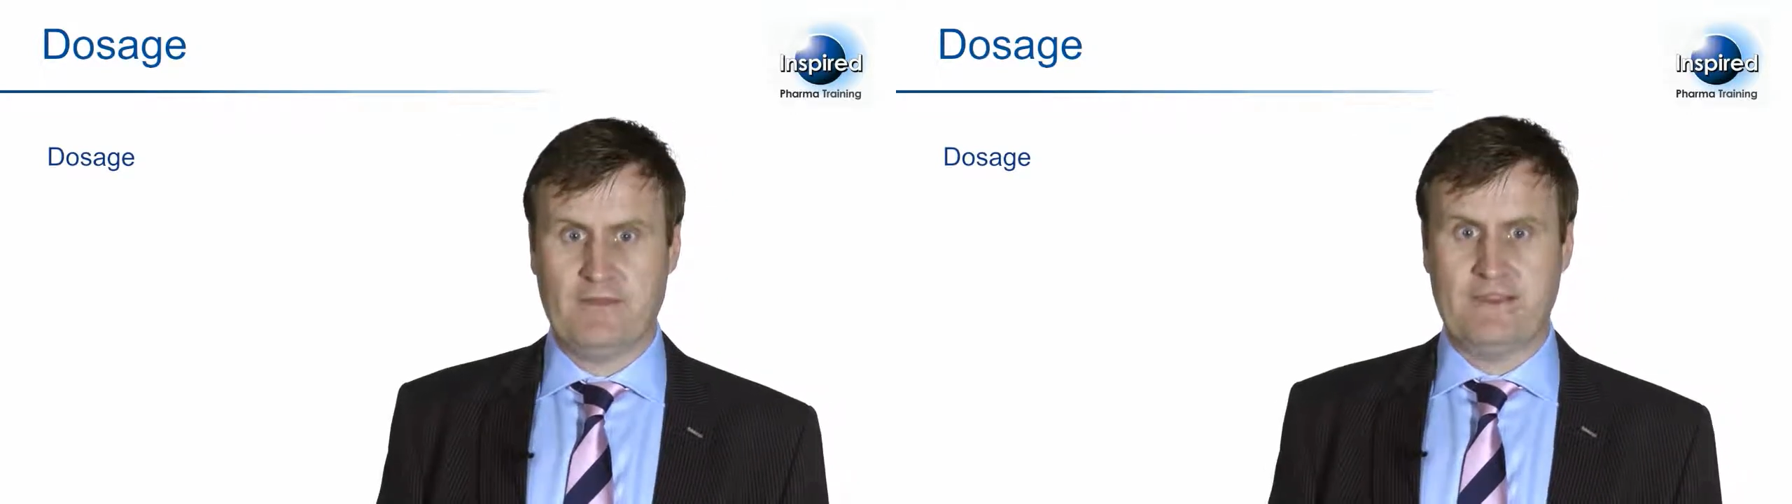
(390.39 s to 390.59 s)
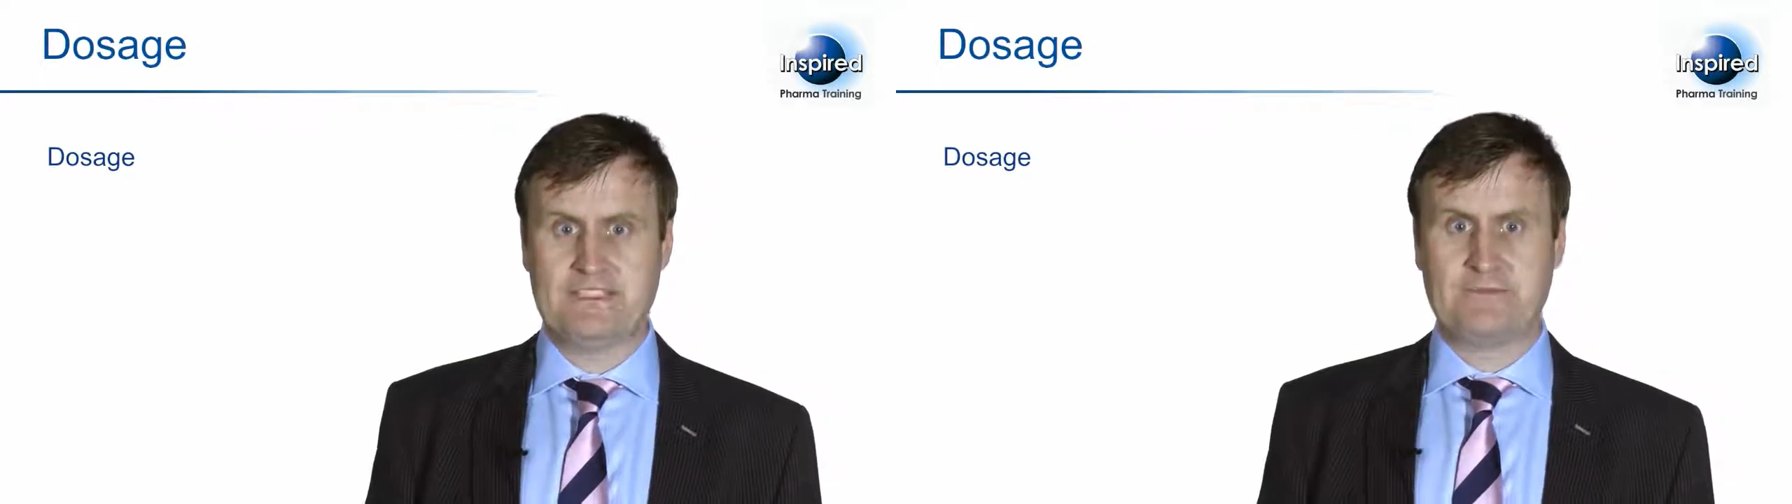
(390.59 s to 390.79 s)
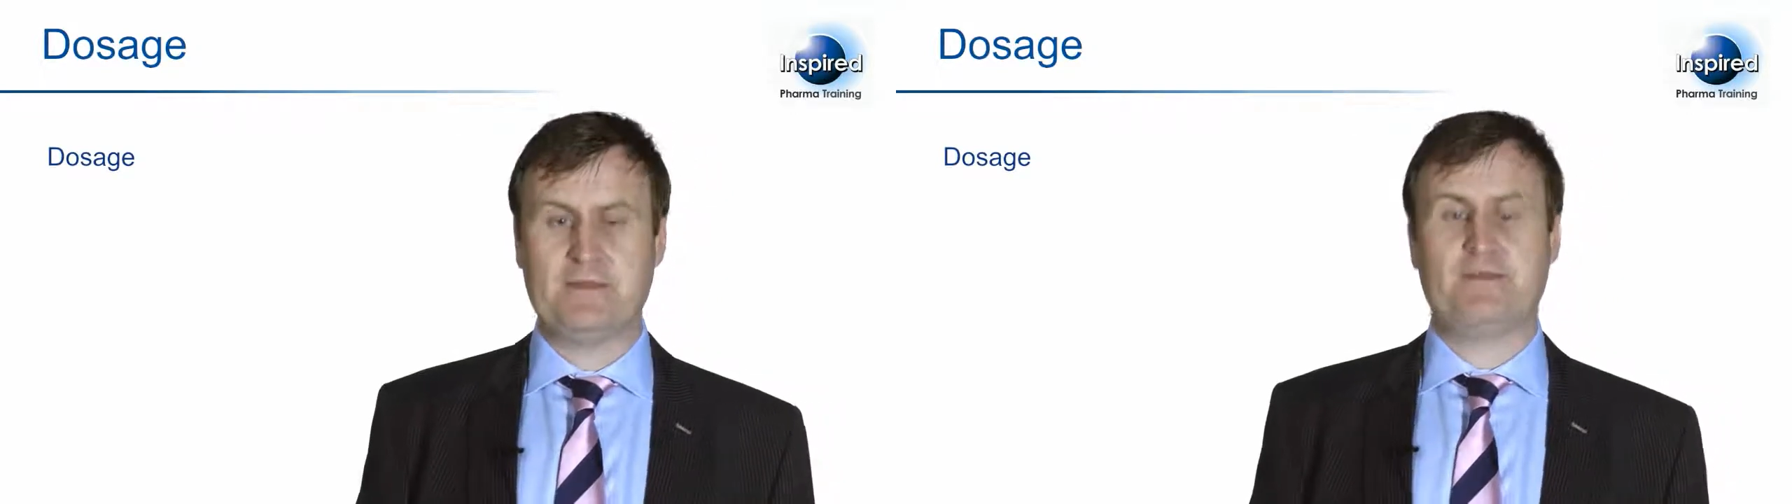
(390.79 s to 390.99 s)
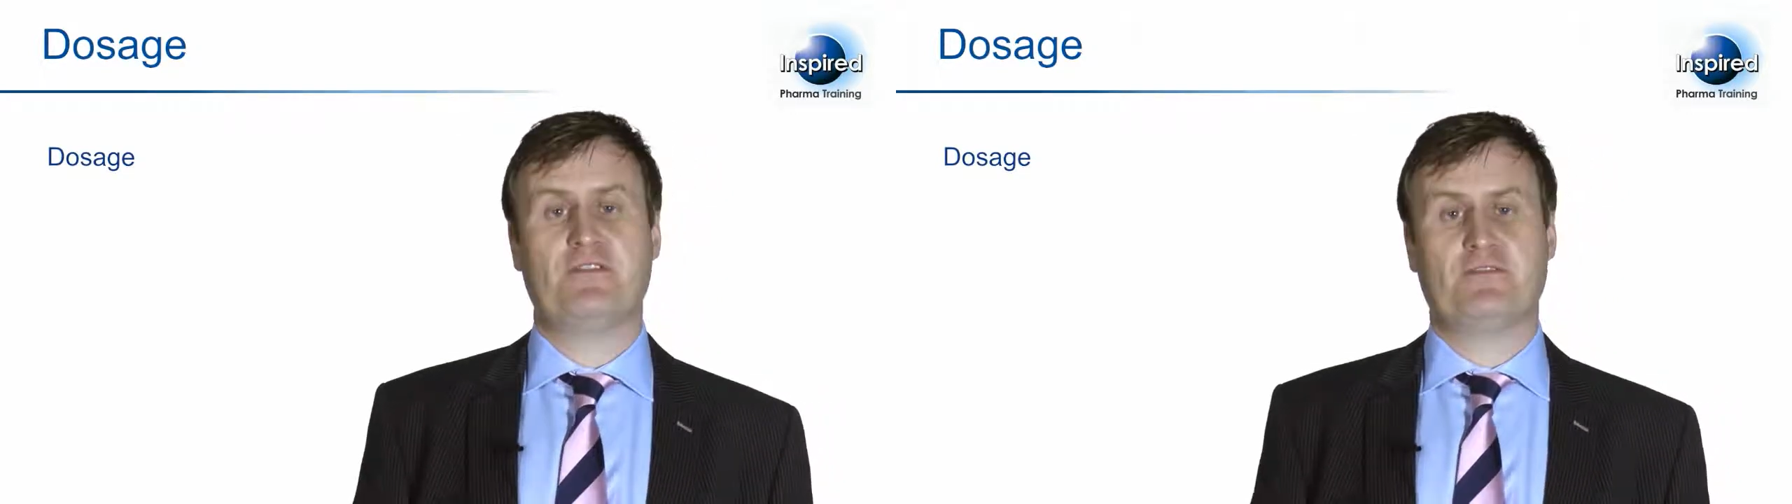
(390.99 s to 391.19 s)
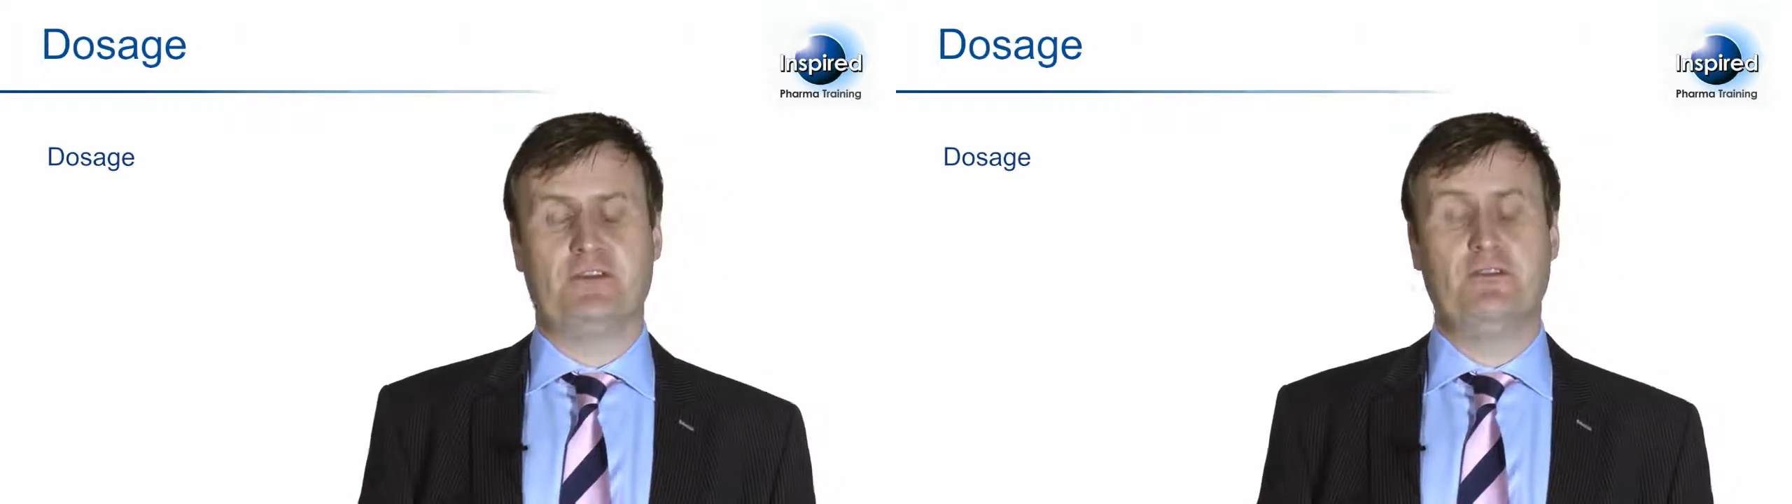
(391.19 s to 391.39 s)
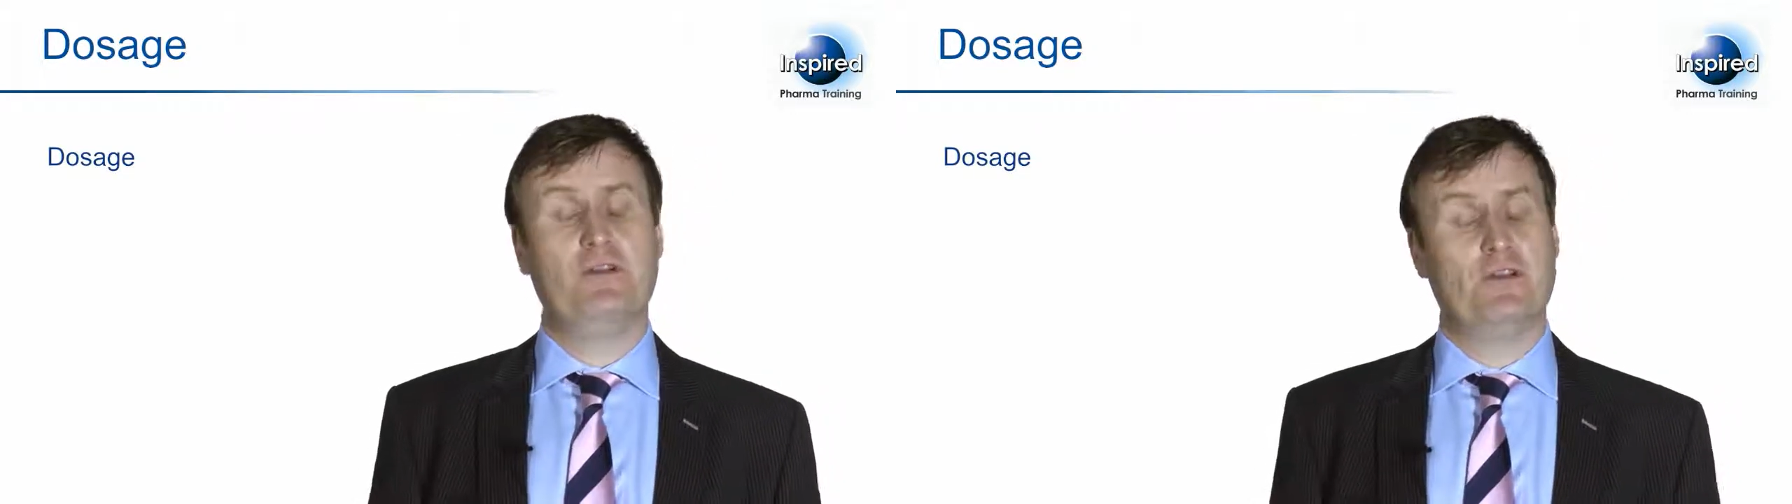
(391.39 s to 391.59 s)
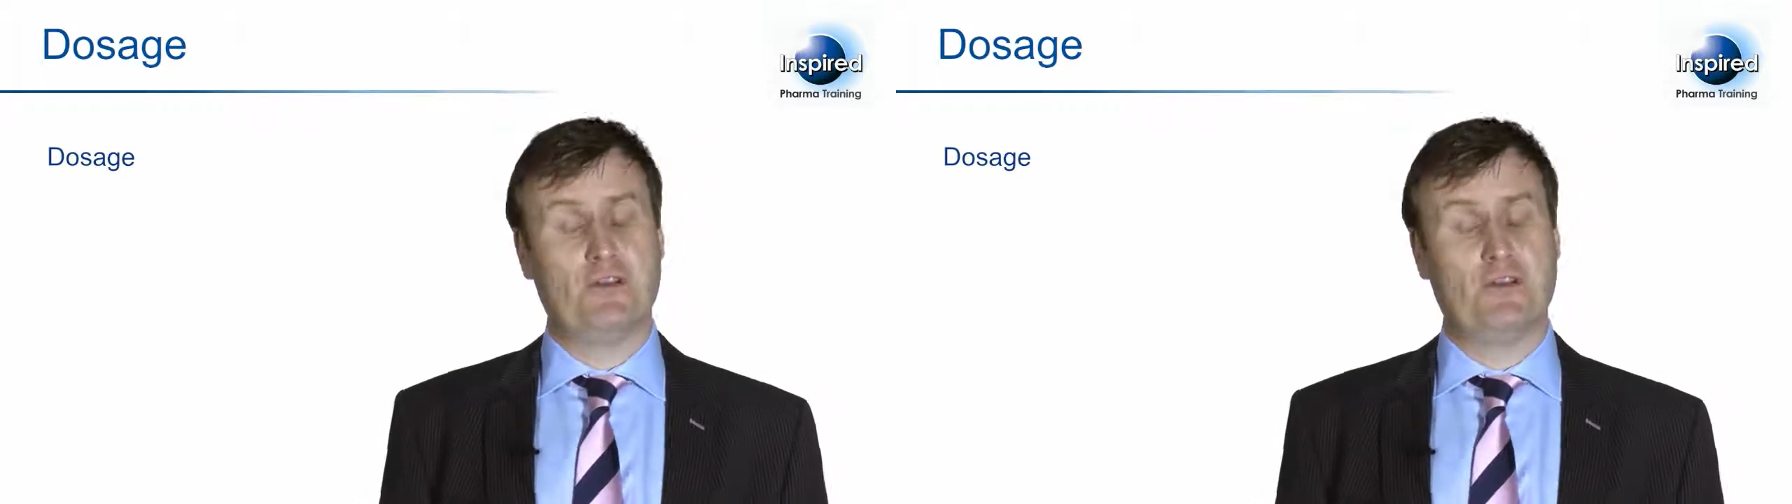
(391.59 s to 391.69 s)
This may be through